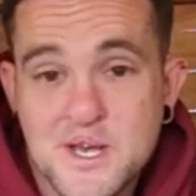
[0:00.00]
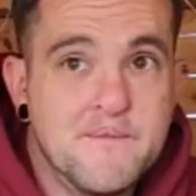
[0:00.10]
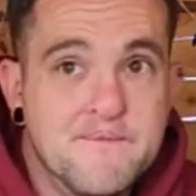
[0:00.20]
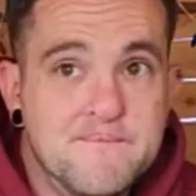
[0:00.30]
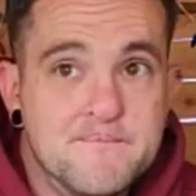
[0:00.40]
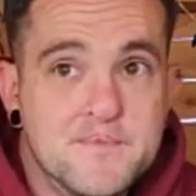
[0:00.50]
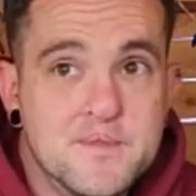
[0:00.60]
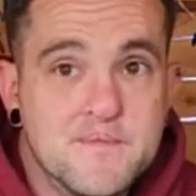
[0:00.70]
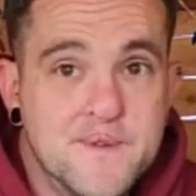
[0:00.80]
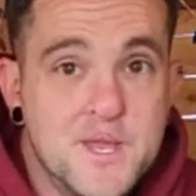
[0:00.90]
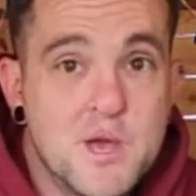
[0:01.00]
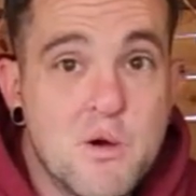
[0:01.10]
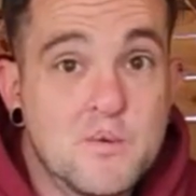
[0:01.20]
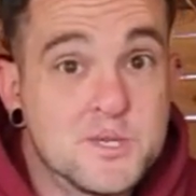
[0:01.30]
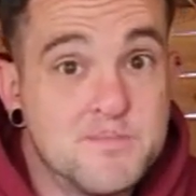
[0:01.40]
The
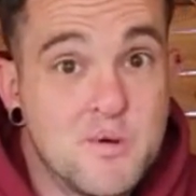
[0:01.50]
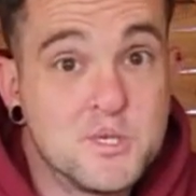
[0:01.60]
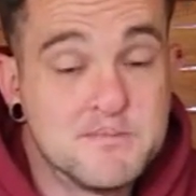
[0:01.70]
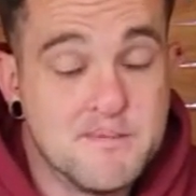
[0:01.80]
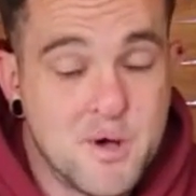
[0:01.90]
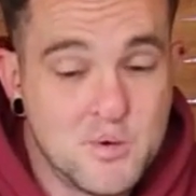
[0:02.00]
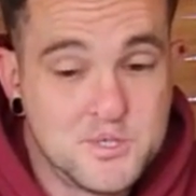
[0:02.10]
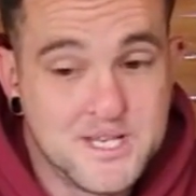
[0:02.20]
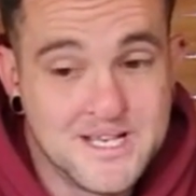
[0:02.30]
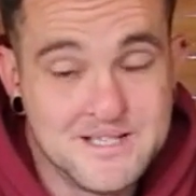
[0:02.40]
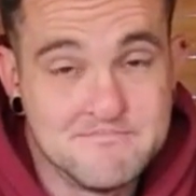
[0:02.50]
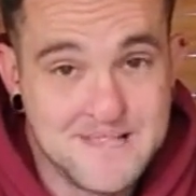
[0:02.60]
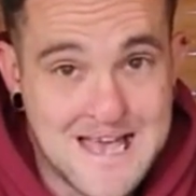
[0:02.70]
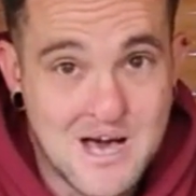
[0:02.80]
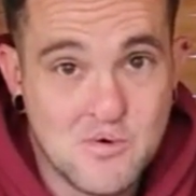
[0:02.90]
video I was supposed to be posting
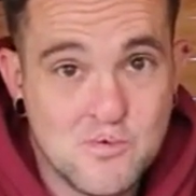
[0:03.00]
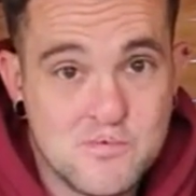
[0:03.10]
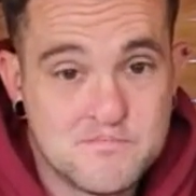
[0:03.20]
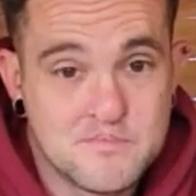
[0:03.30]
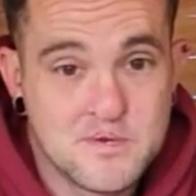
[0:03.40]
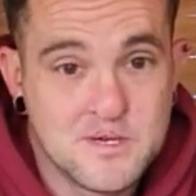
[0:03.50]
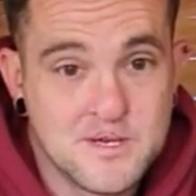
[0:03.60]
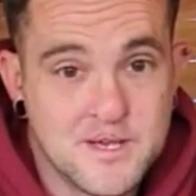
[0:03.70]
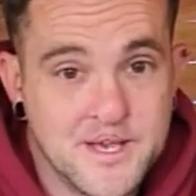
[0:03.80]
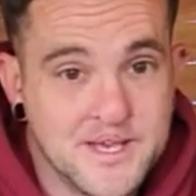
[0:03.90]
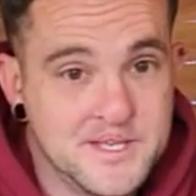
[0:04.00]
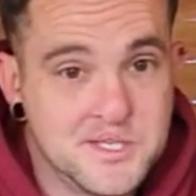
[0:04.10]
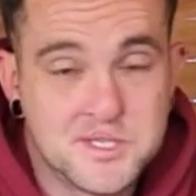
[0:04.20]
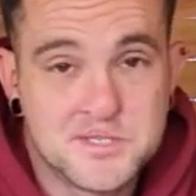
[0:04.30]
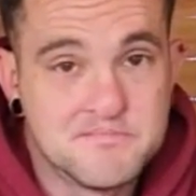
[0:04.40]
now
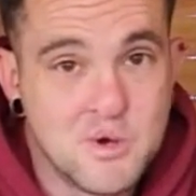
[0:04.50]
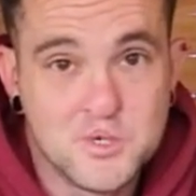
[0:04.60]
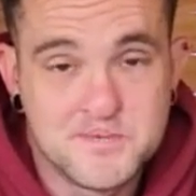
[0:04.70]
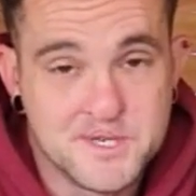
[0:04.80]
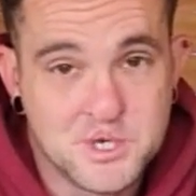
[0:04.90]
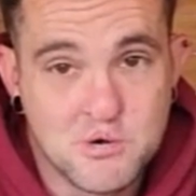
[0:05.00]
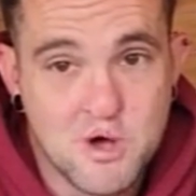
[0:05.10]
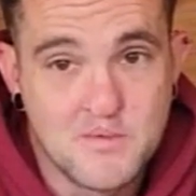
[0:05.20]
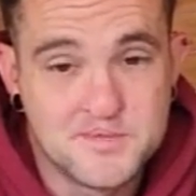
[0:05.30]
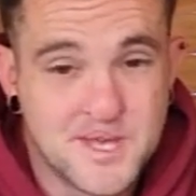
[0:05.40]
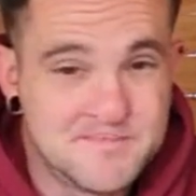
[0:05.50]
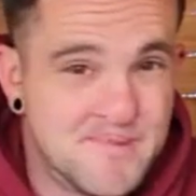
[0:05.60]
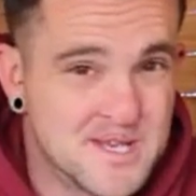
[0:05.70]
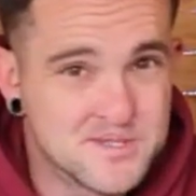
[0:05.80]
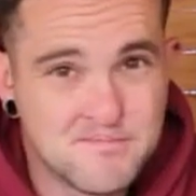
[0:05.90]
is most of it's corrupt. There's
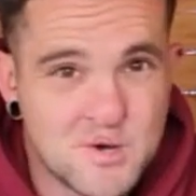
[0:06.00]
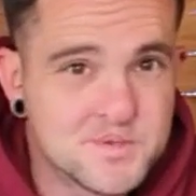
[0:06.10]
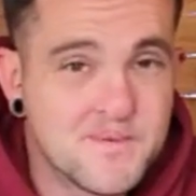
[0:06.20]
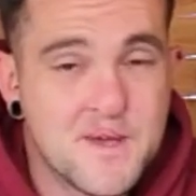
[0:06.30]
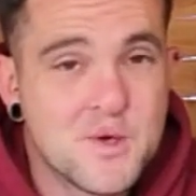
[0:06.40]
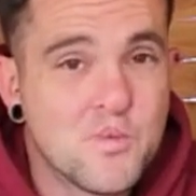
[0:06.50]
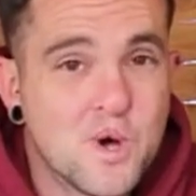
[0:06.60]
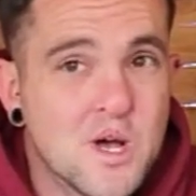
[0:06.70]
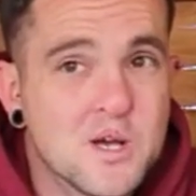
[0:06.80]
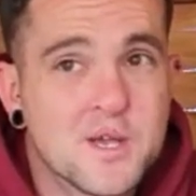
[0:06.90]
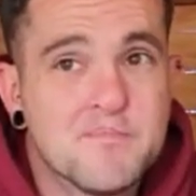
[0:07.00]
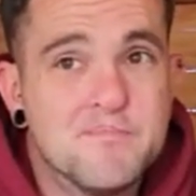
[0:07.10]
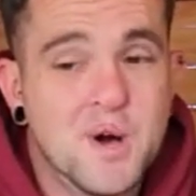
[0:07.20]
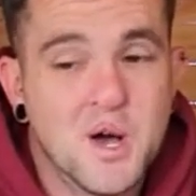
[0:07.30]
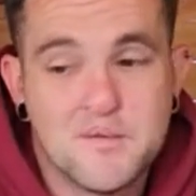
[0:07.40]
bits and bobs of it that work,
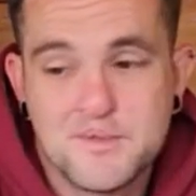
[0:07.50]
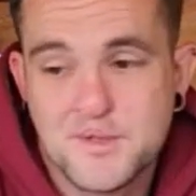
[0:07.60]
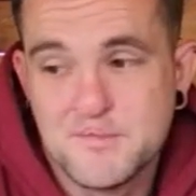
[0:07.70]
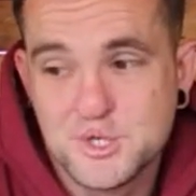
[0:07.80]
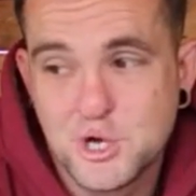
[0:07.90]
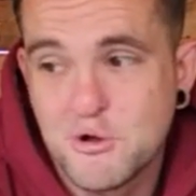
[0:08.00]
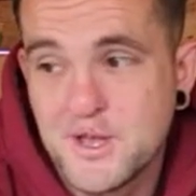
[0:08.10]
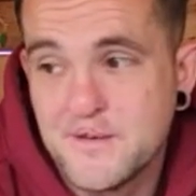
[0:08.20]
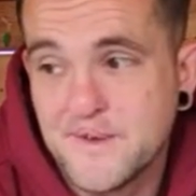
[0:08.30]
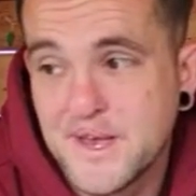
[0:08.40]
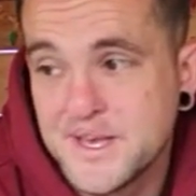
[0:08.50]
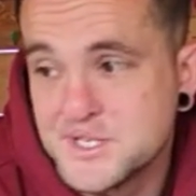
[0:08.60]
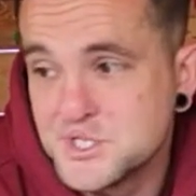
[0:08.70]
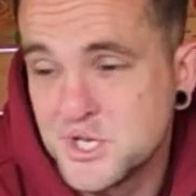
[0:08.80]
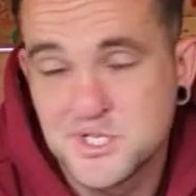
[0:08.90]
but the majority of it
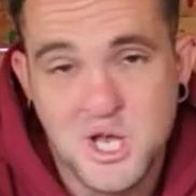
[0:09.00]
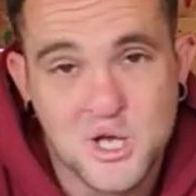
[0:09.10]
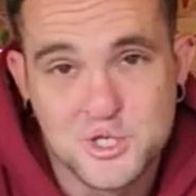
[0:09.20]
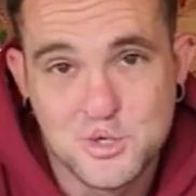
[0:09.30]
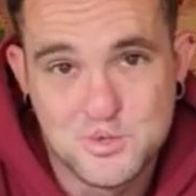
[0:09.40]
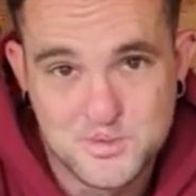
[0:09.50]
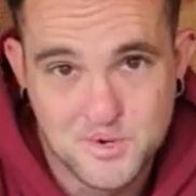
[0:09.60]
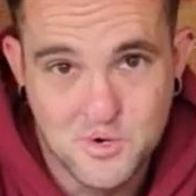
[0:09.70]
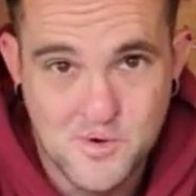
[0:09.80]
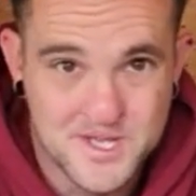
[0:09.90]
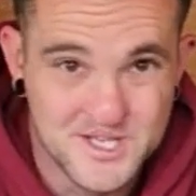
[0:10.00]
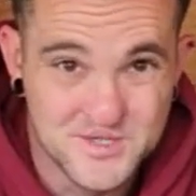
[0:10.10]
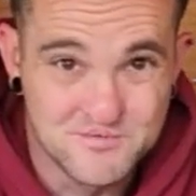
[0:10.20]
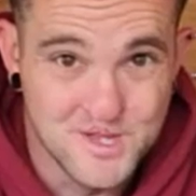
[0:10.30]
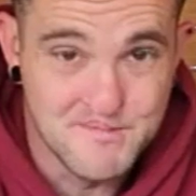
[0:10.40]
is just unusable and it
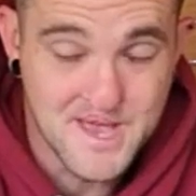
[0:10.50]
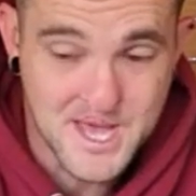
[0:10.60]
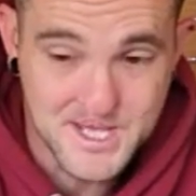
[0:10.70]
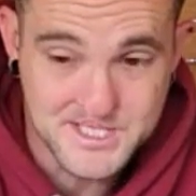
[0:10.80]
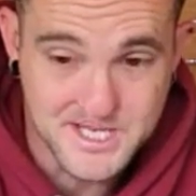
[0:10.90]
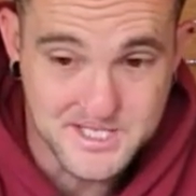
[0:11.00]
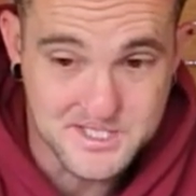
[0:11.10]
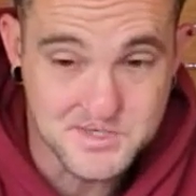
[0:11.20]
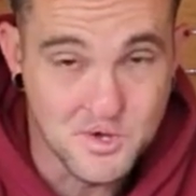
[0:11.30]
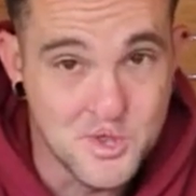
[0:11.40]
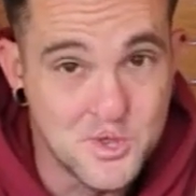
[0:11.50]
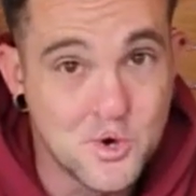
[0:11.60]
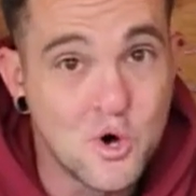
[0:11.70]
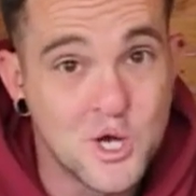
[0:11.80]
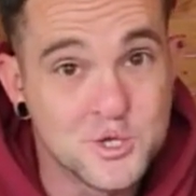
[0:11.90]
doesn't really make any sense. So I
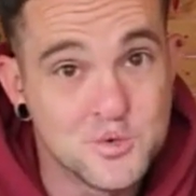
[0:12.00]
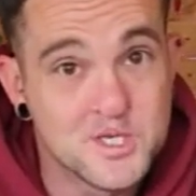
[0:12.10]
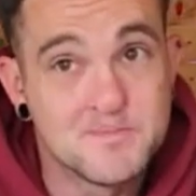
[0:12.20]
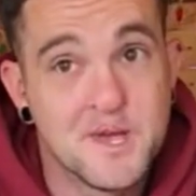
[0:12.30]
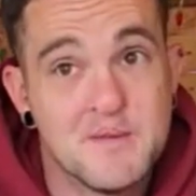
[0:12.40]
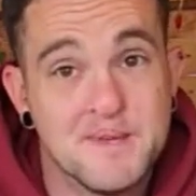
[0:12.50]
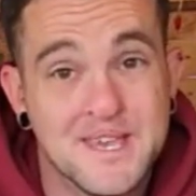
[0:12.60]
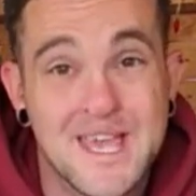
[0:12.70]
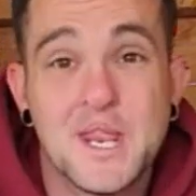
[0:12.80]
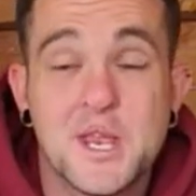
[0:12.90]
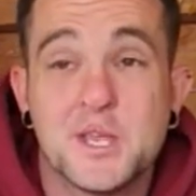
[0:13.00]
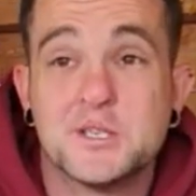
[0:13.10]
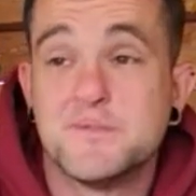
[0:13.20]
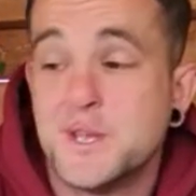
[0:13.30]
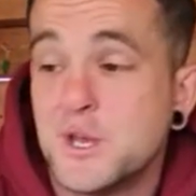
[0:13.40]
thought I'd do this bit at the beginning of
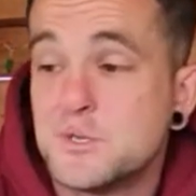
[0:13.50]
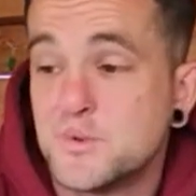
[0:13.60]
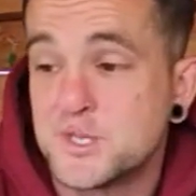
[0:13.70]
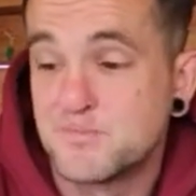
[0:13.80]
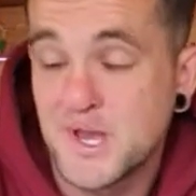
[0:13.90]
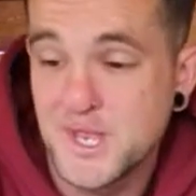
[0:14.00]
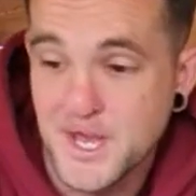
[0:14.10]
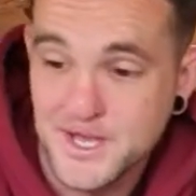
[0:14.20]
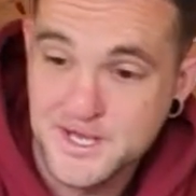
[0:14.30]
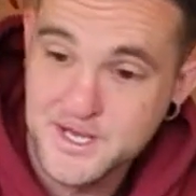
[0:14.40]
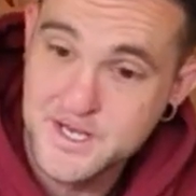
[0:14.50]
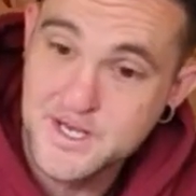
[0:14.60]
this video to explain it.